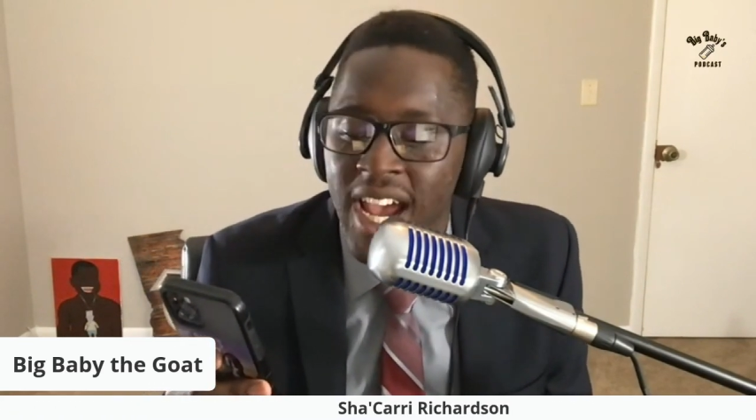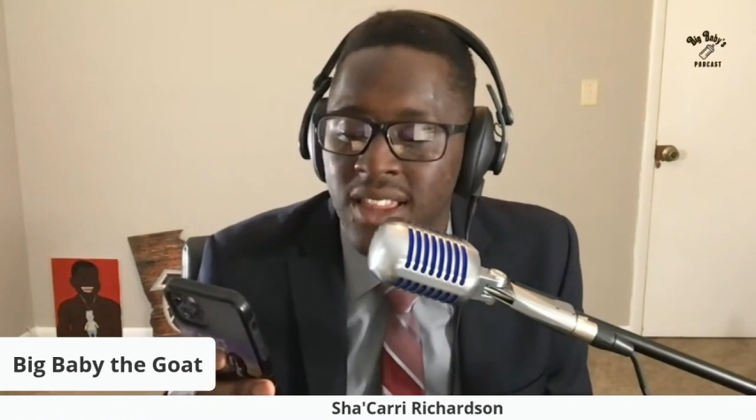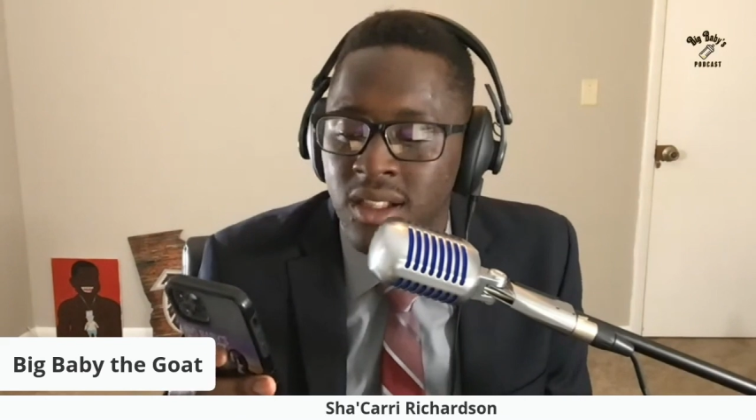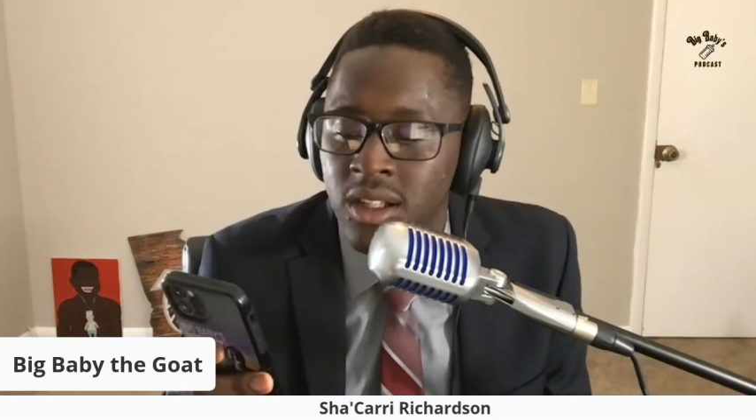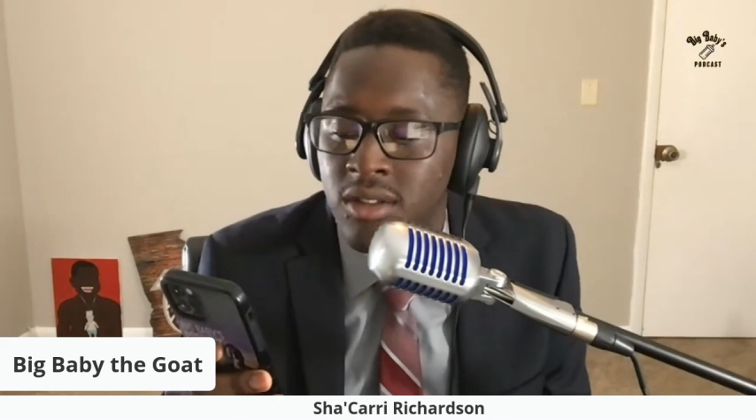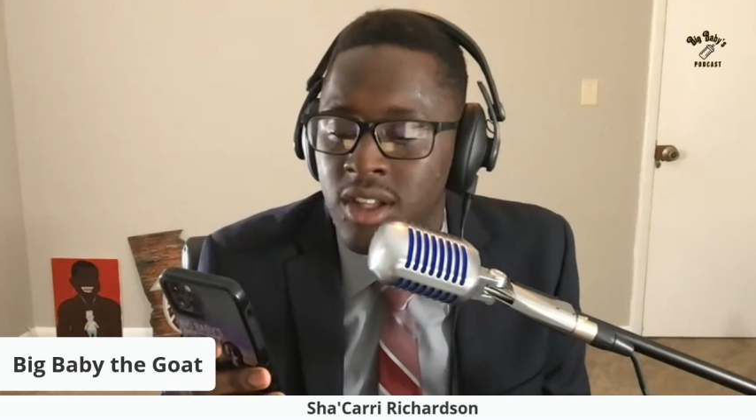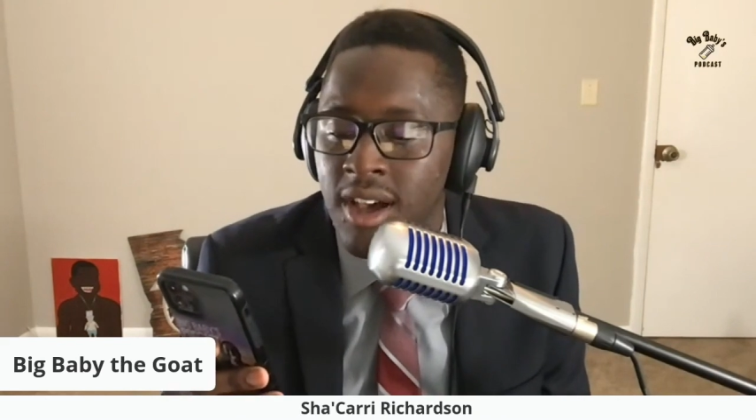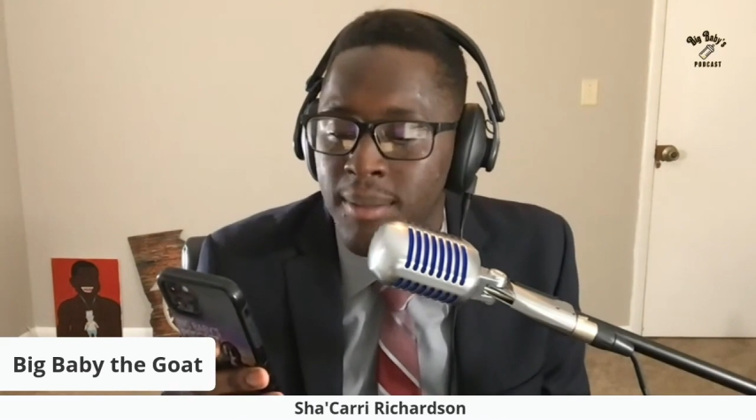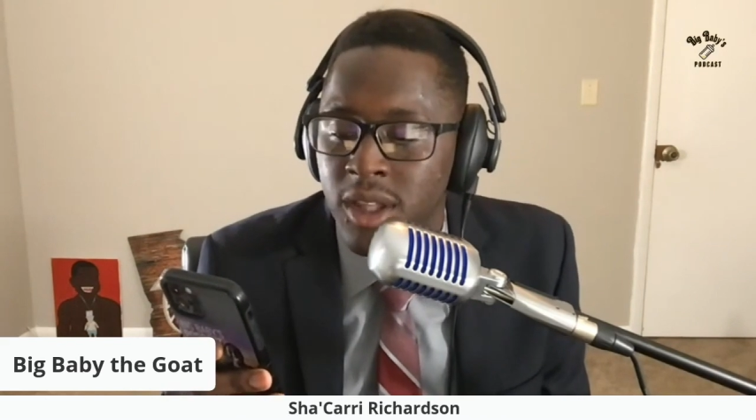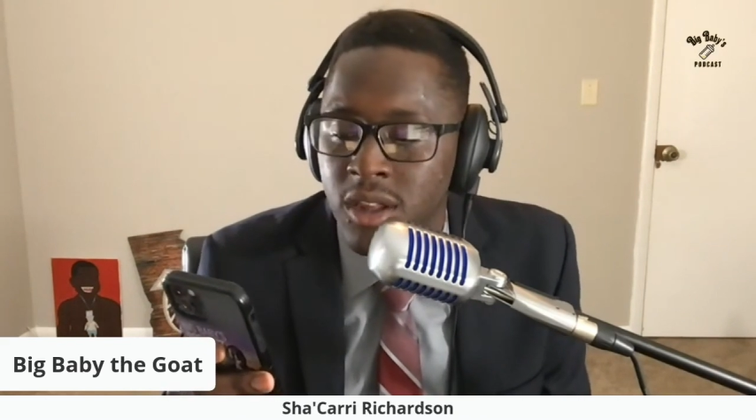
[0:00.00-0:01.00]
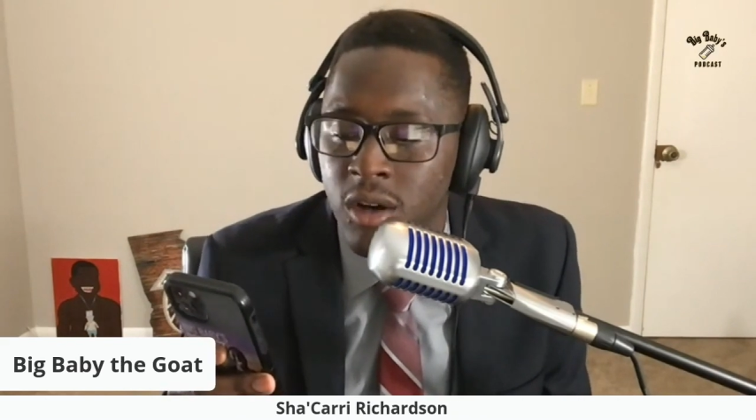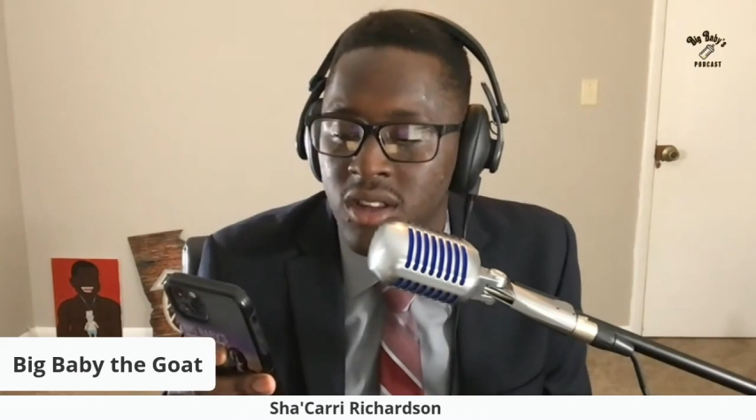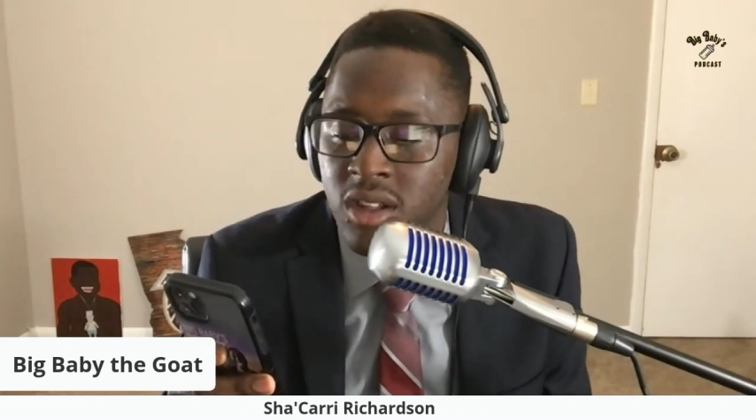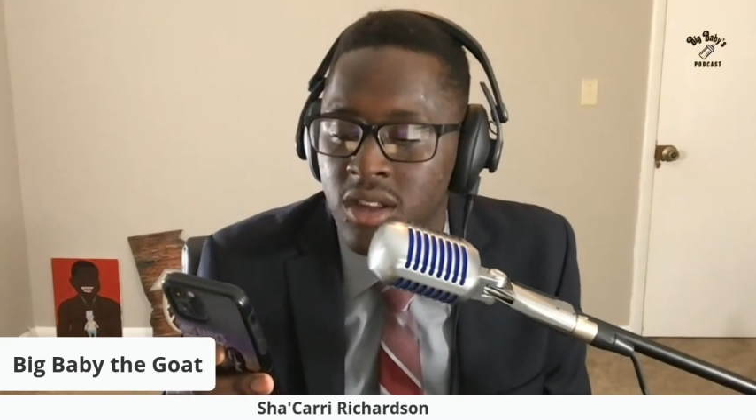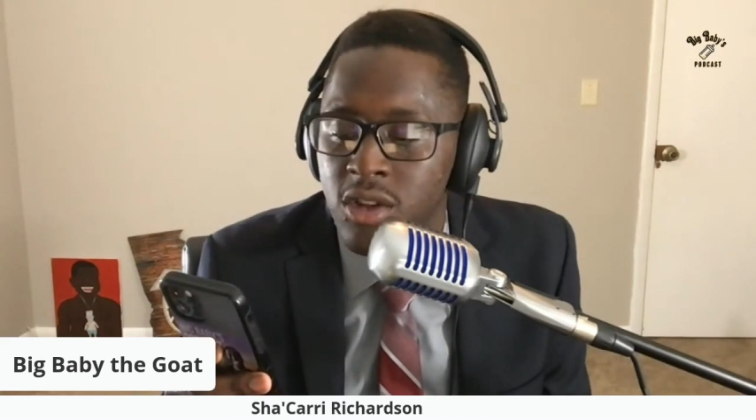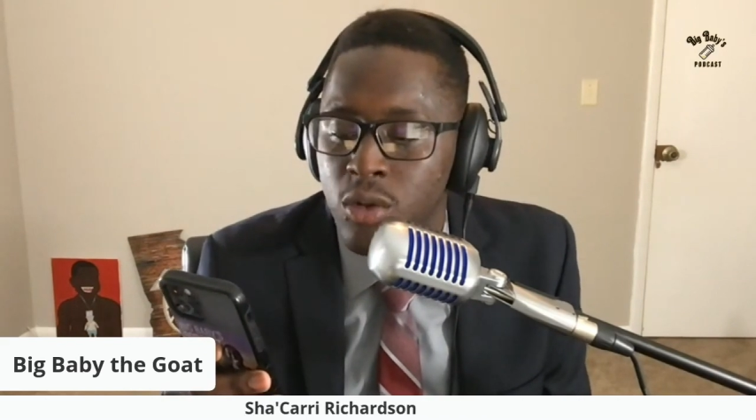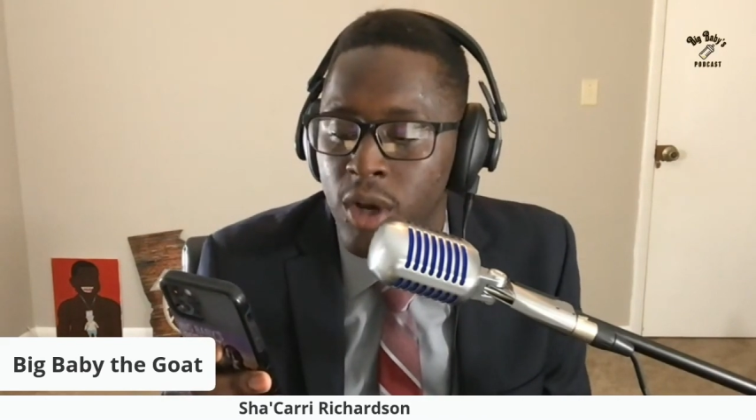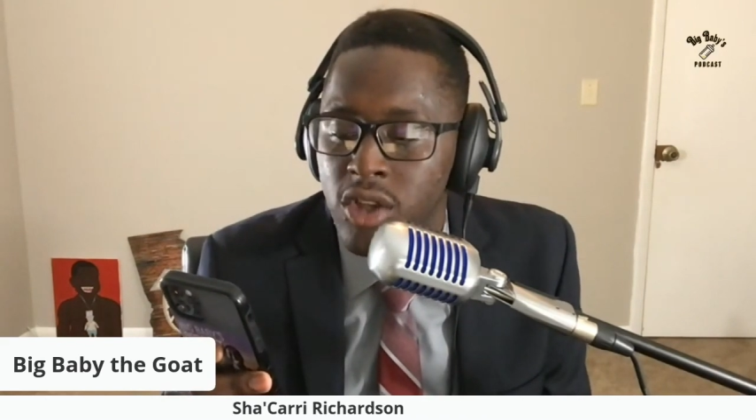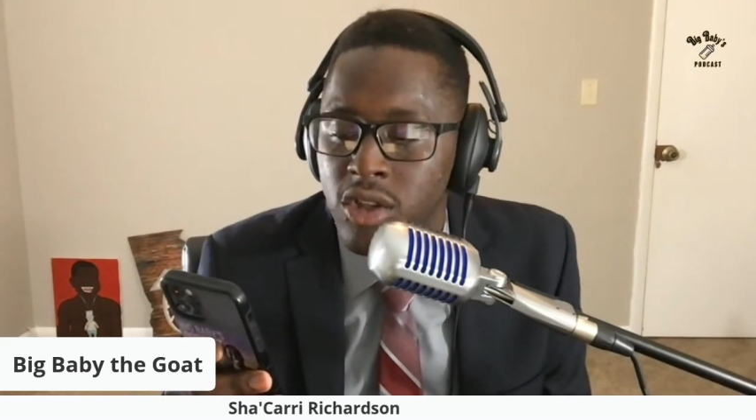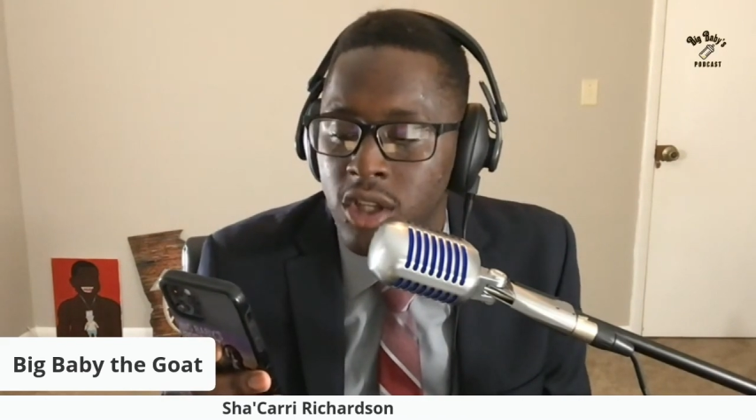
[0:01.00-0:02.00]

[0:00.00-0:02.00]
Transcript: athletes' comments on this situation